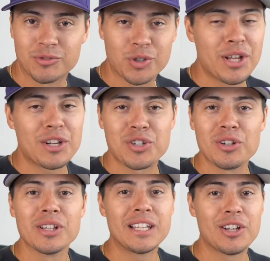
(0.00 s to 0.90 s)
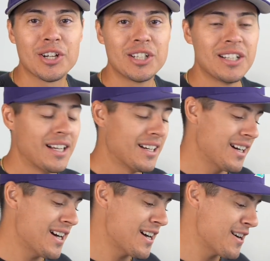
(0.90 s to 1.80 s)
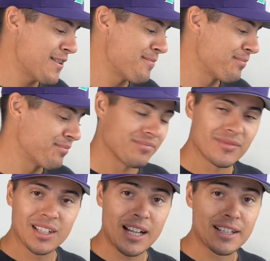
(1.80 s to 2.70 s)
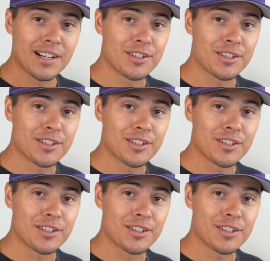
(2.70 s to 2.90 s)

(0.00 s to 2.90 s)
traditionally good. That's